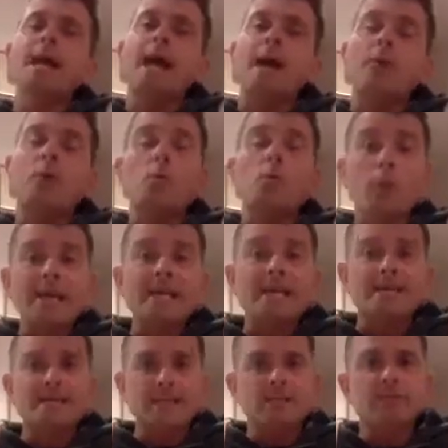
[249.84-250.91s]
and what
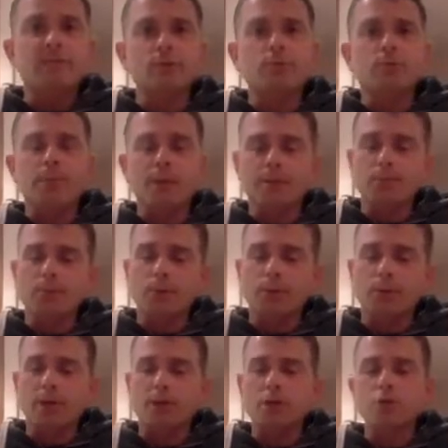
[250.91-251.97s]
we as individual
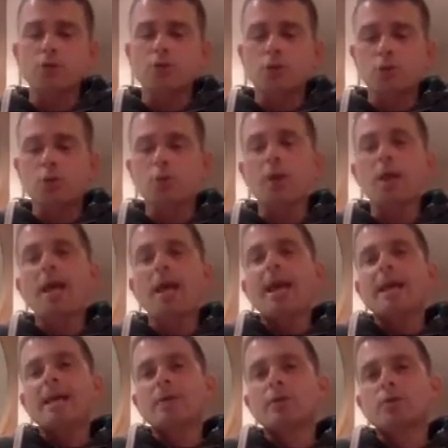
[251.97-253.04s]
people can do
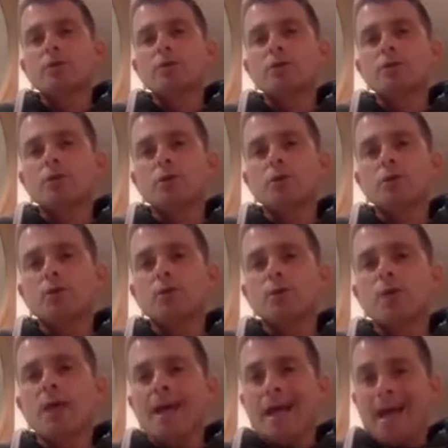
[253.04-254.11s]
in order
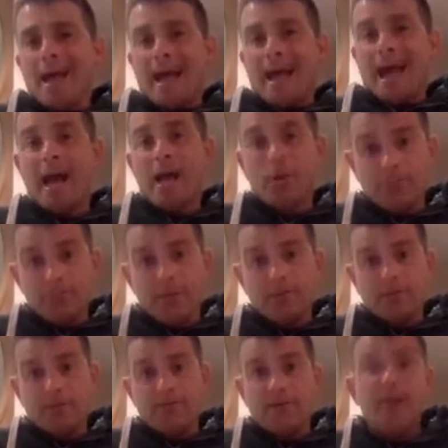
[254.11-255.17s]
to help
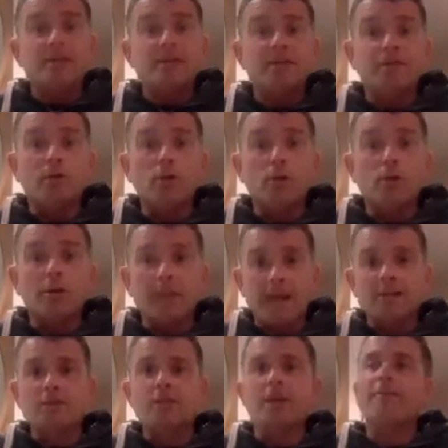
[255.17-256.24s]
fight for
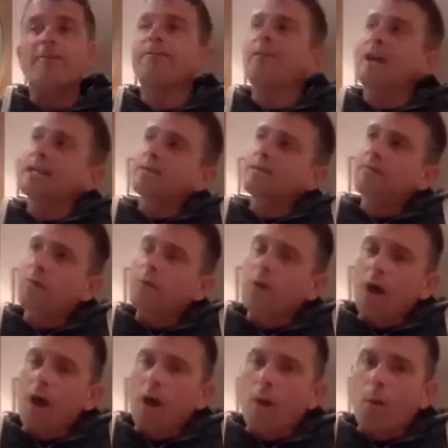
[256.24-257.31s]
nature, fight
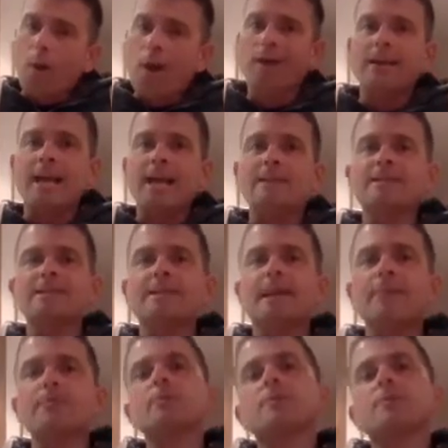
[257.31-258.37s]
for our wild
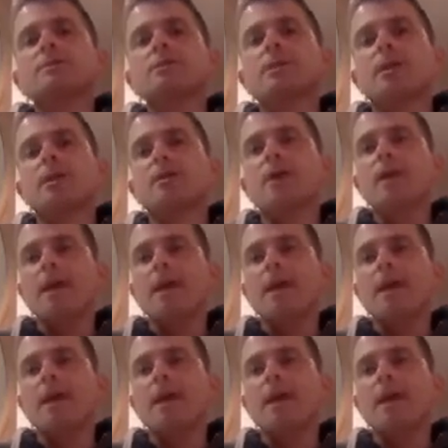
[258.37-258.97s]
landscape, but also